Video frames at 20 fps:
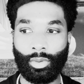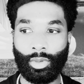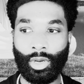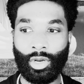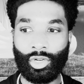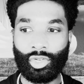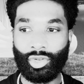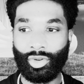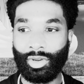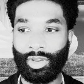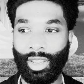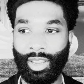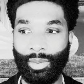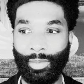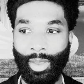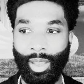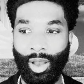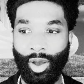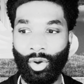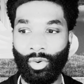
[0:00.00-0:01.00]
Usher
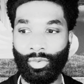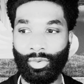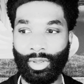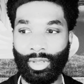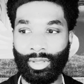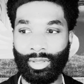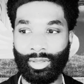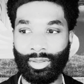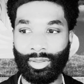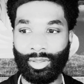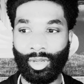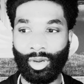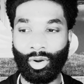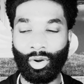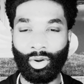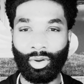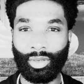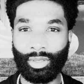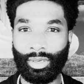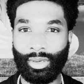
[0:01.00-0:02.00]
came out in the
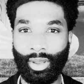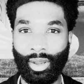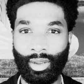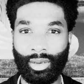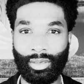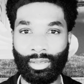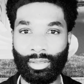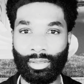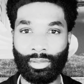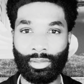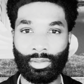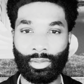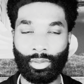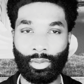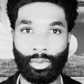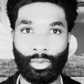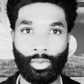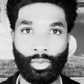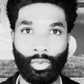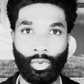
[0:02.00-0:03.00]
early 90s.
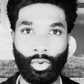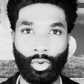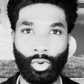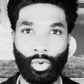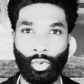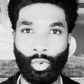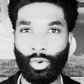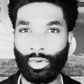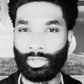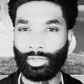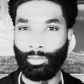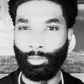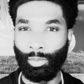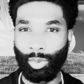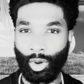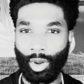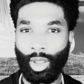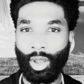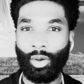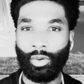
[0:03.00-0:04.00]
Chris
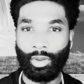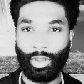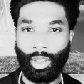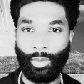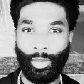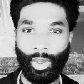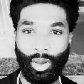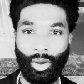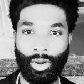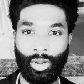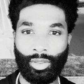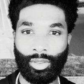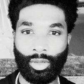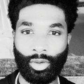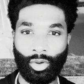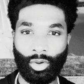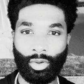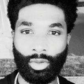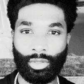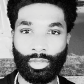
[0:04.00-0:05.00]
Brown came out in the
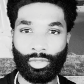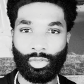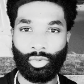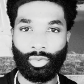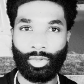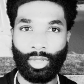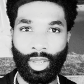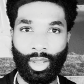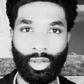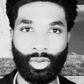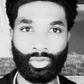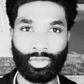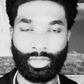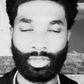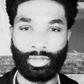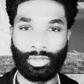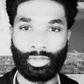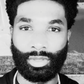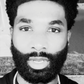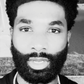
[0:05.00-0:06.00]
early
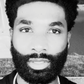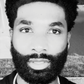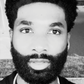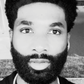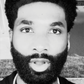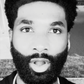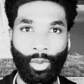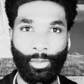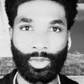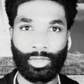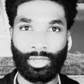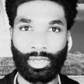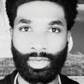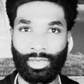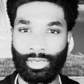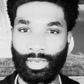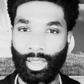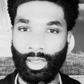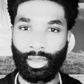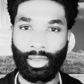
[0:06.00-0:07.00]
2000s. That's almost a
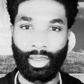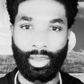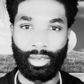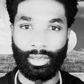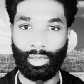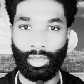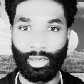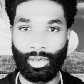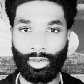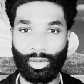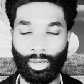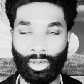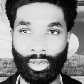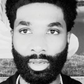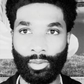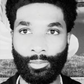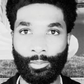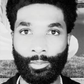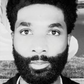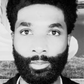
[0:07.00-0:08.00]
decade later,
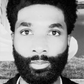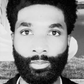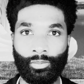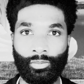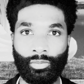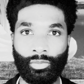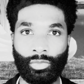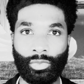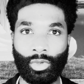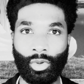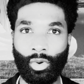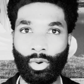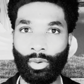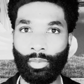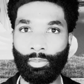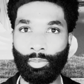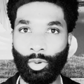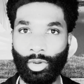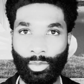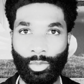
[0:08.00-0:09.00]
or
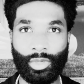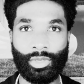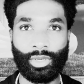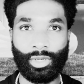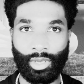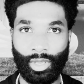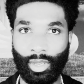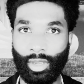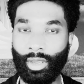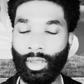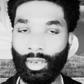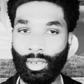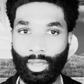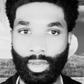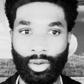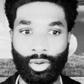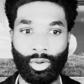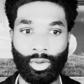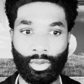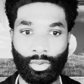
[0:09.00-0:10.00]
pretty much a decade
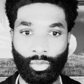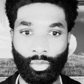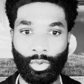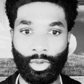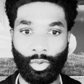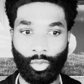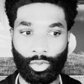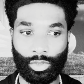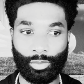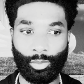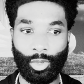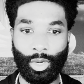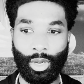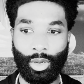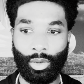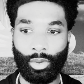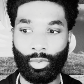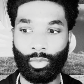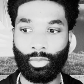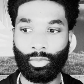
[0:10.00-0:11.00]
later, when Chris
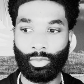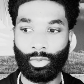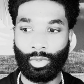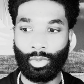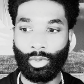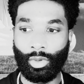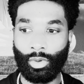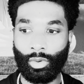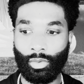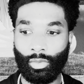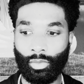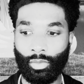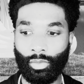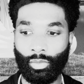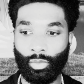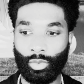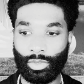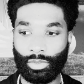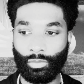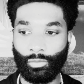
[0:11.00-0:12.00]
Brown,
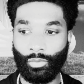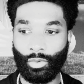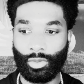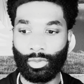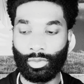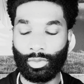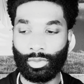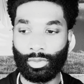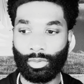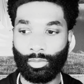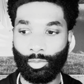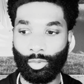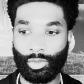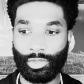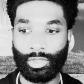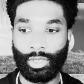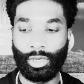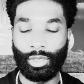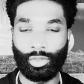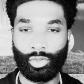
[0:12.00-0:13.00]
was first
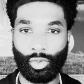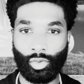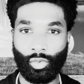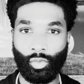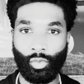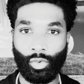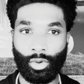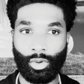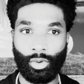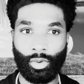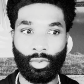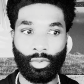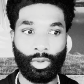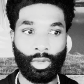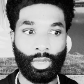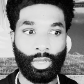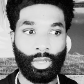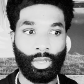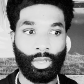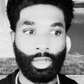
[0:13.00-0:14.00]
presented to the world.
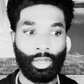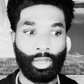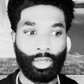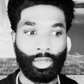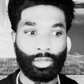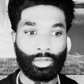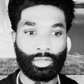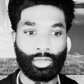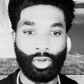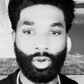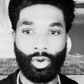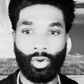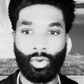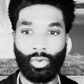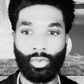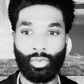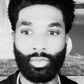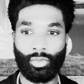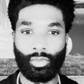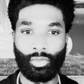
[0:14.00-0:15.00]

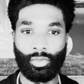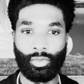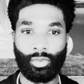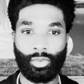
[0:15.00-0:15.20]
So